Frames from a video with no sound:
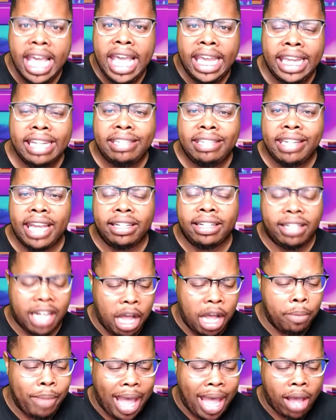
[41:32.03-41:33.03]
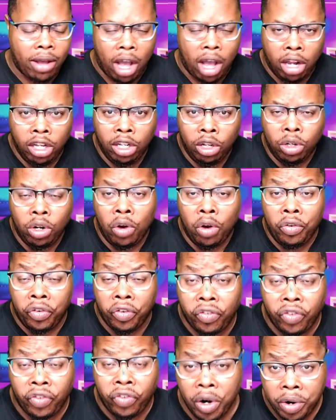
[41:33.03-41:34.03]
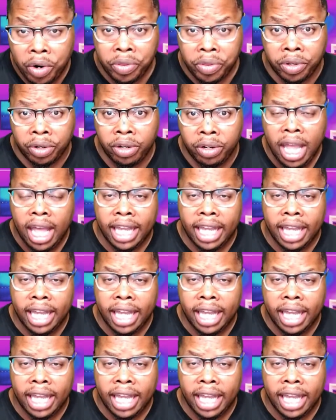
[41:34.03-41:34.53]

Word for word: He said, Come out a little further.